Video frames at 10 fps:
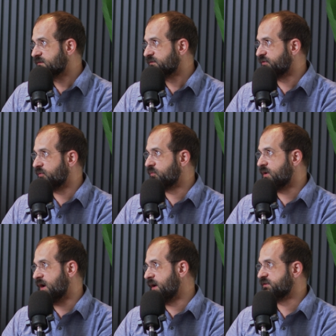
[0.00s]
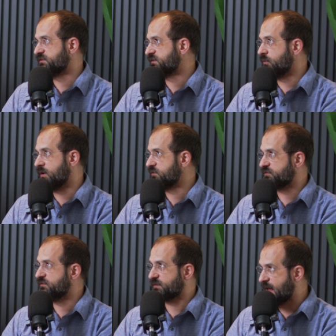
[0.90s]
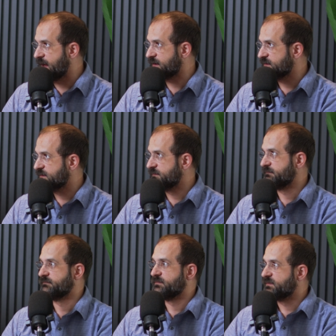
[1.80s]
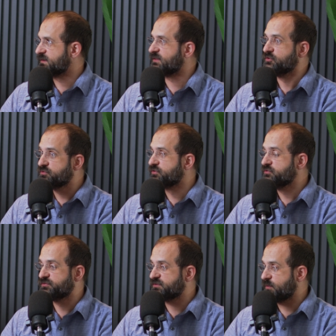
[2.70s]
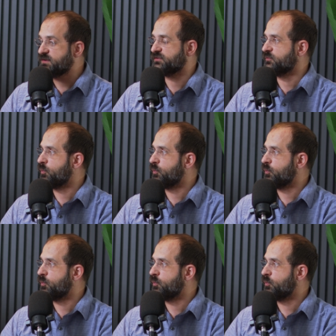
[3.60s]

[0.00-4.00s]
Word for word: So mm-hmm. well, I just still want to just use Slack. It's like a lose lose situation.